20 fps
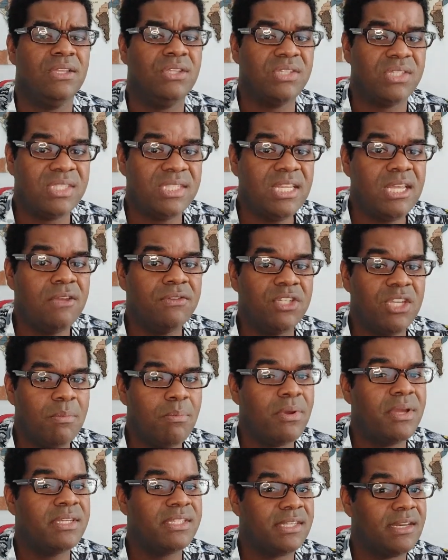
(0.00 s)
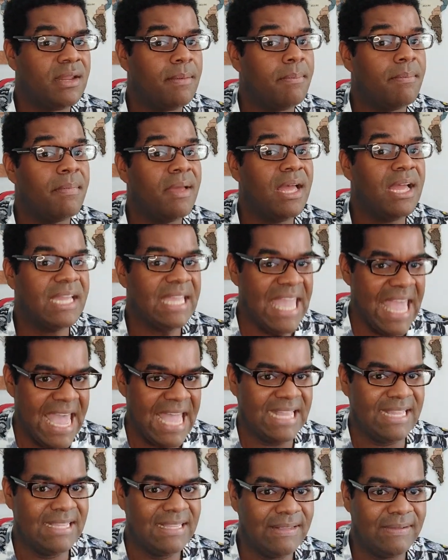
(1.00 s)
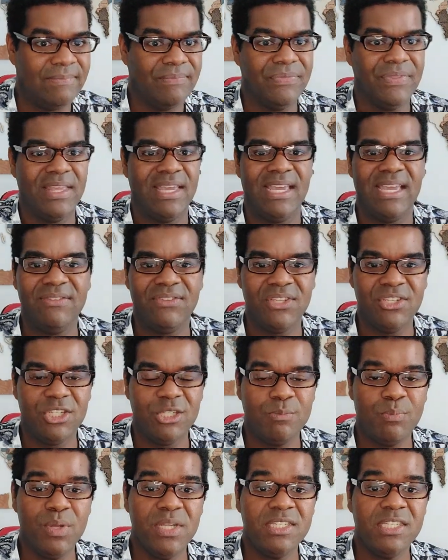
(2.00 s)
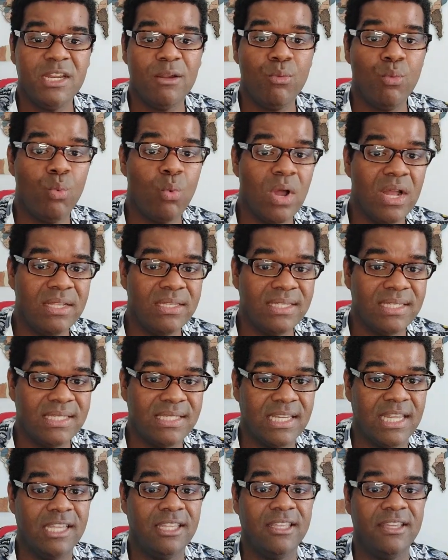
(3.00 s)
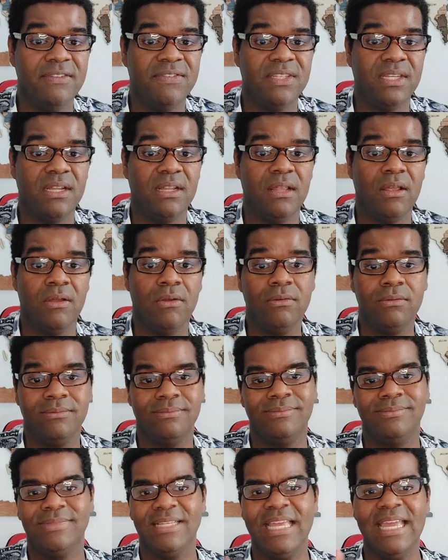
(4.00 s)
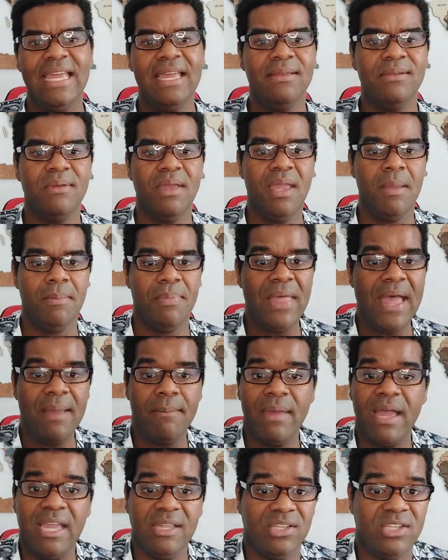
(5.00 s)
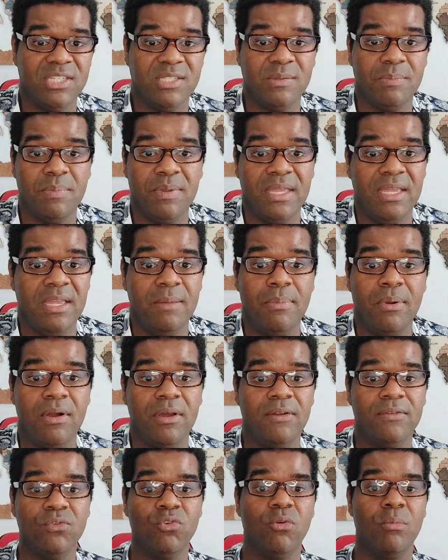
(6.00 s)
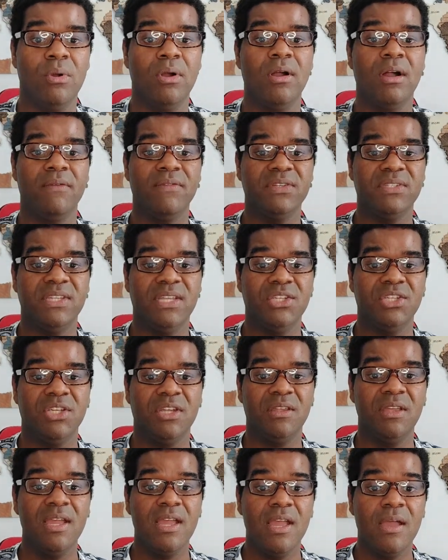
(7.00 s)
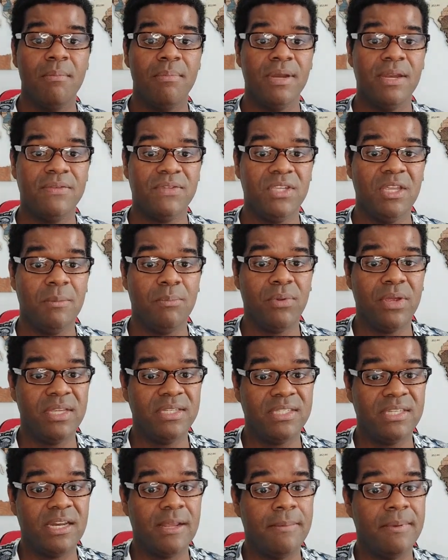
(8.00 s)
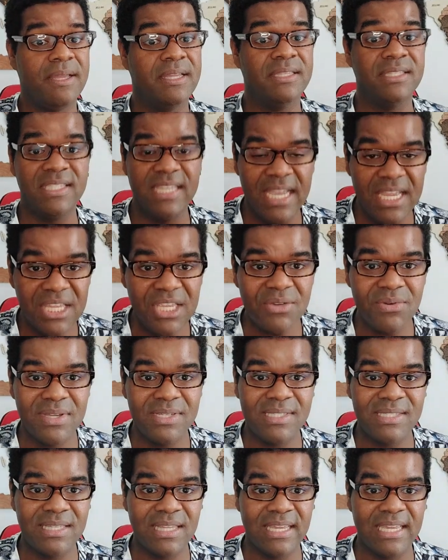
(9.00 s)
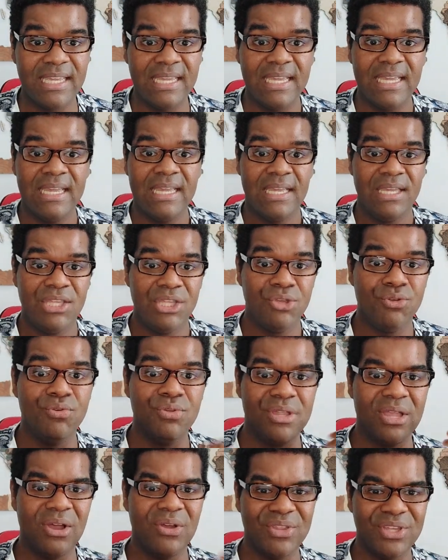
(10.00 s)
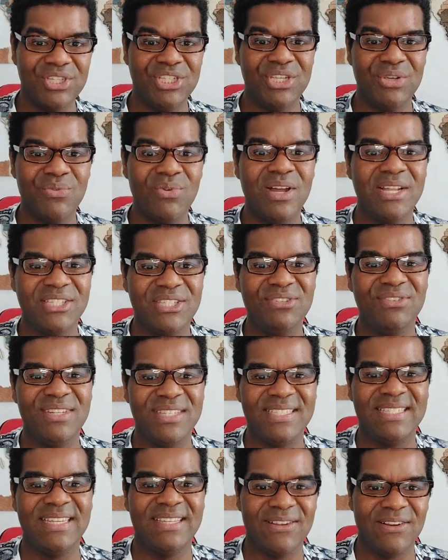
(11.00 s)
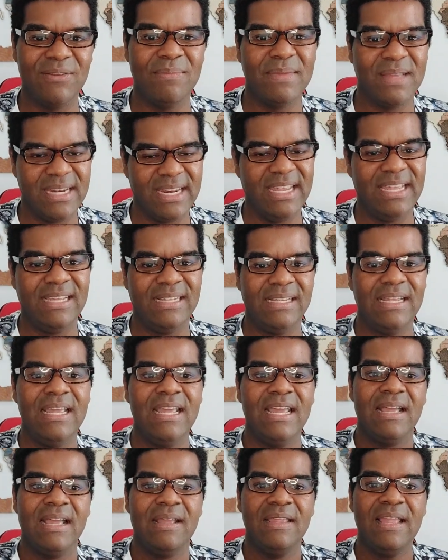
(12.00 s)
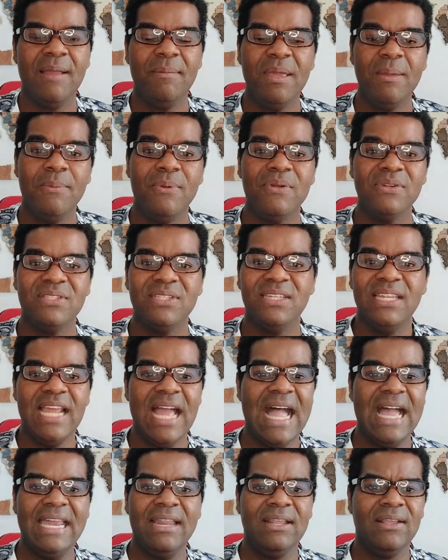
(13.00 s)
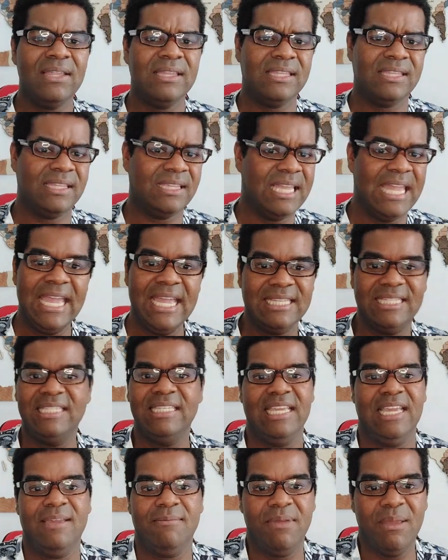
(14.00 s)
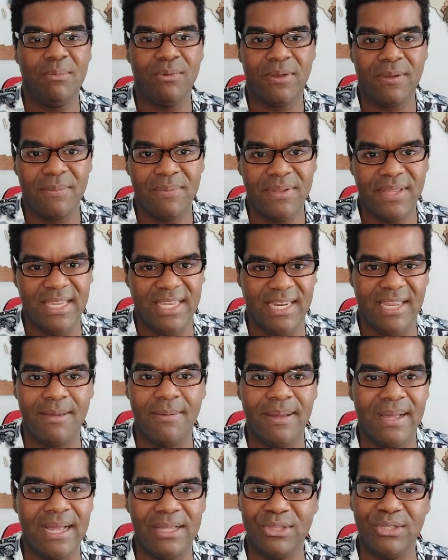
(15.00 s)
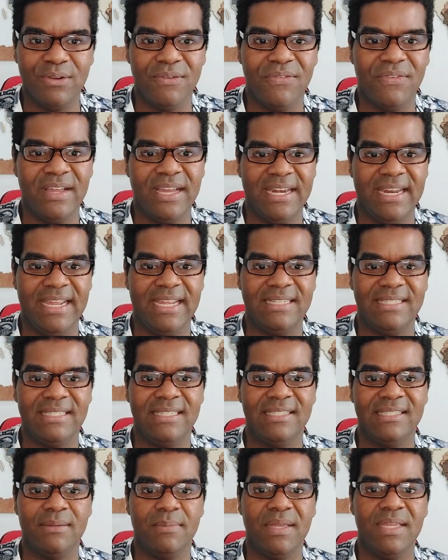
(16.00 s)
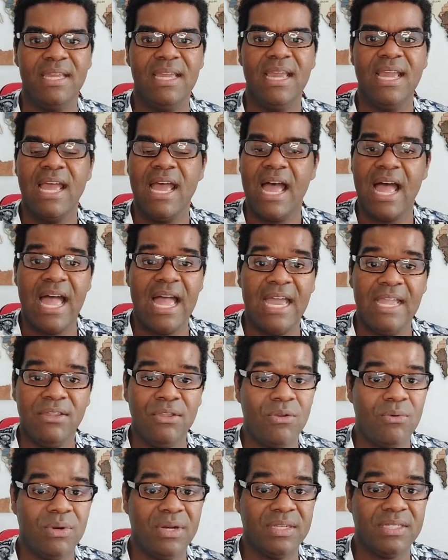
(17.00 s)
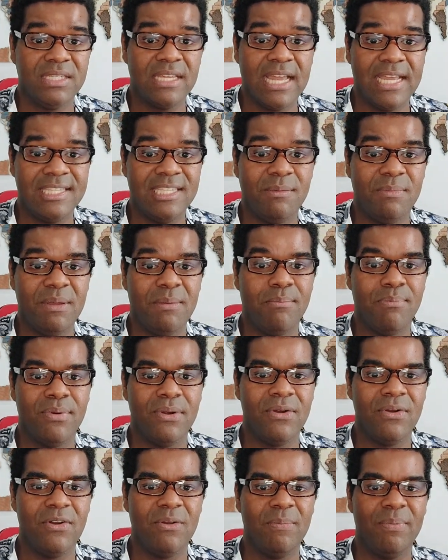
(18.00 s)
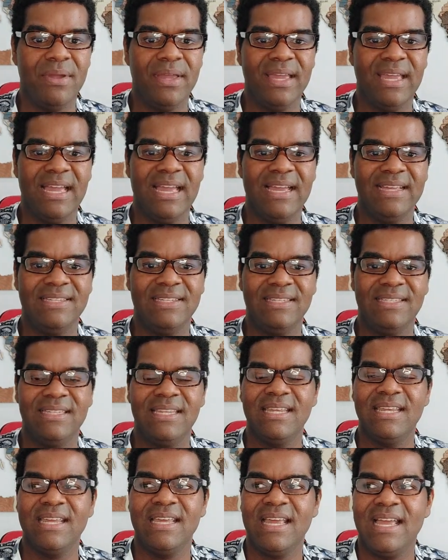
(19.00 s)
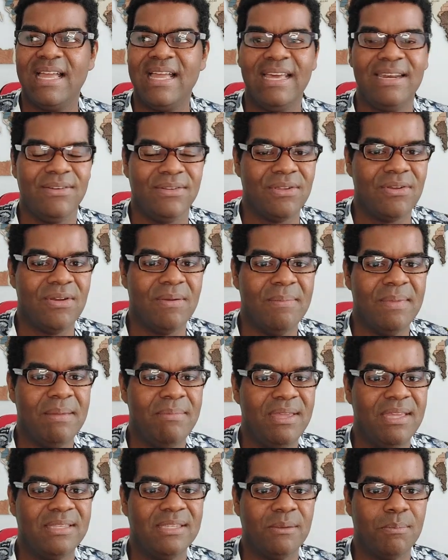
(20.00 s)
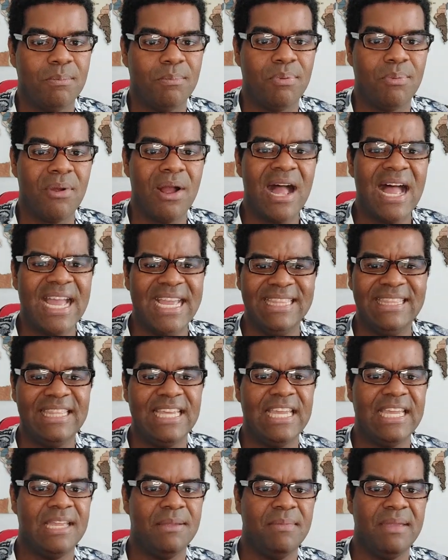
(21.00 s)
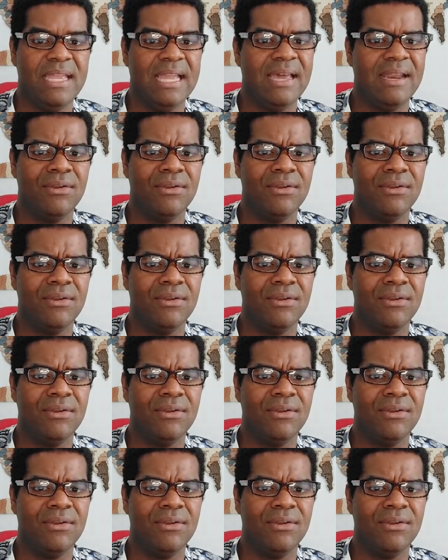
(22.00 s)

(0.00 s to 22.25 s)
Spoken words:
See if she brings it up again. If she just brings it up once and leaves it alone, that might just be part of normal conversation. But if she brings it up continuously, you know that she wants you to send her money. Now, me personally, I can't stand people complaining about their finances. I mean, I know what it's like to be broke, but I don't know. Maybe it's a pride thing in me.